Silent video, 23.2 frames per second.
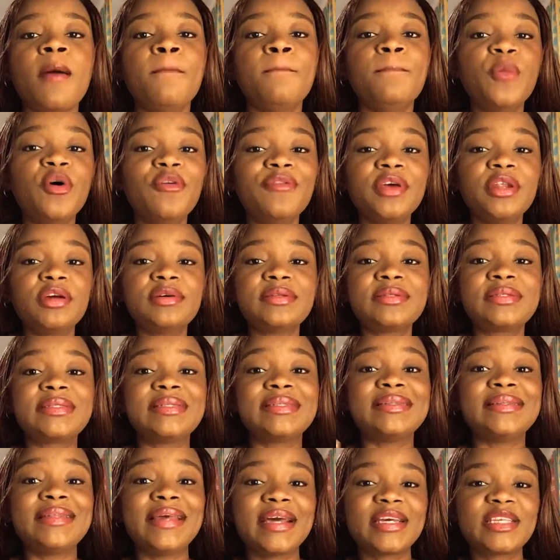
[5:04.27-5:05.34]
moving on to
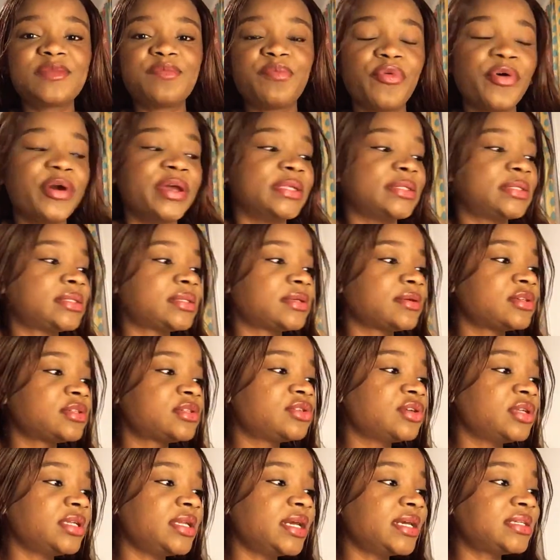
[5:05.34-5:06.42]
the next point.
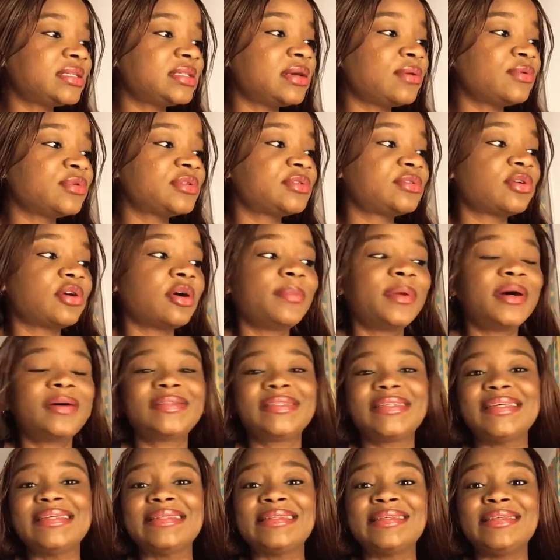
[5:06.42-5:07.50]
So the next thing I want to talk
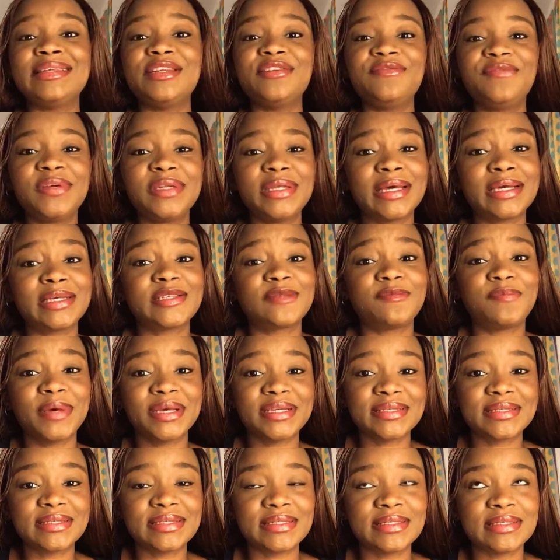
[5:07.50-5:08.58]
about is living
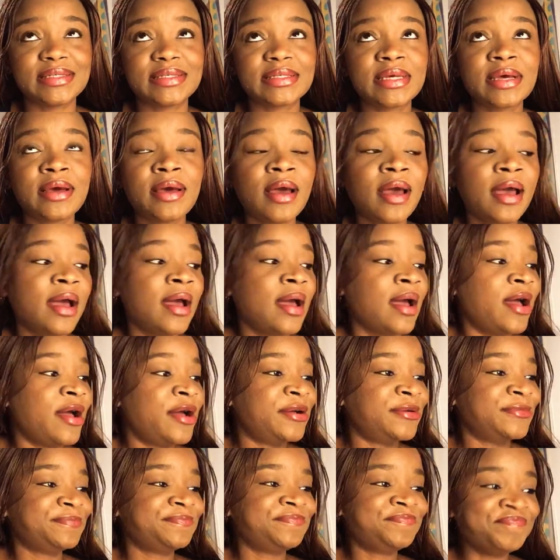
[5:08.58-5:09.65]
expenses.
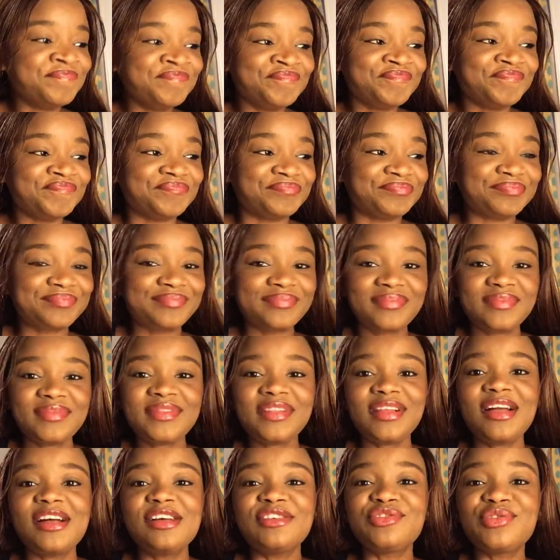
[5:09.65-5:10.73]

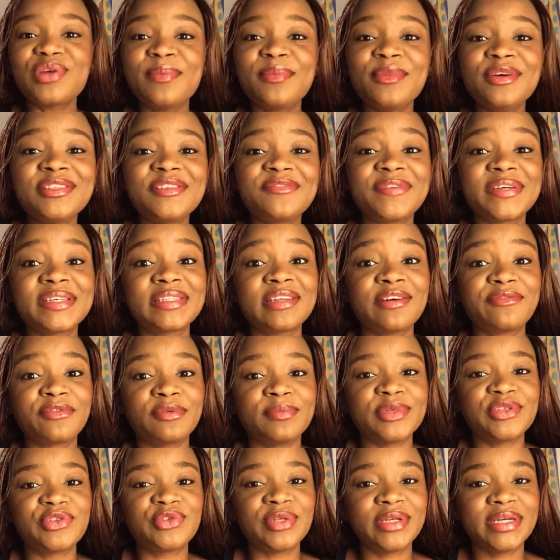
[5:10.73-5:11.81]
So I'm going to first start
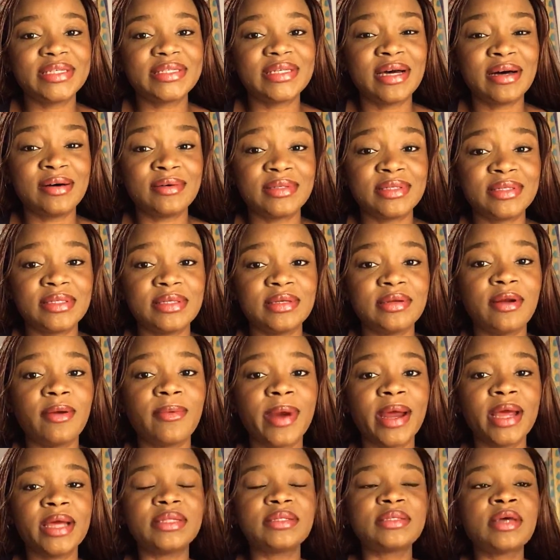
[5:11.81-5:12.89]
from student housing,
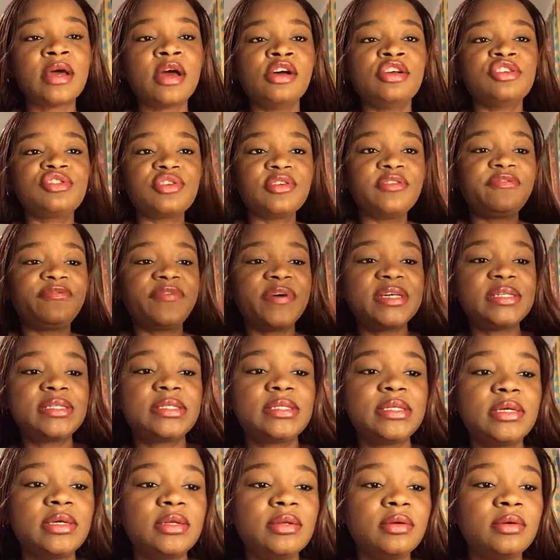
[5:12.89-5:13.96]
right? So the first
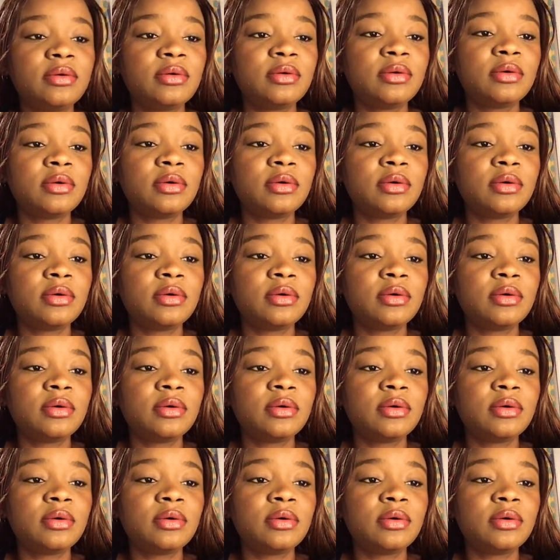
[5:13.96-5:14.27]
thing,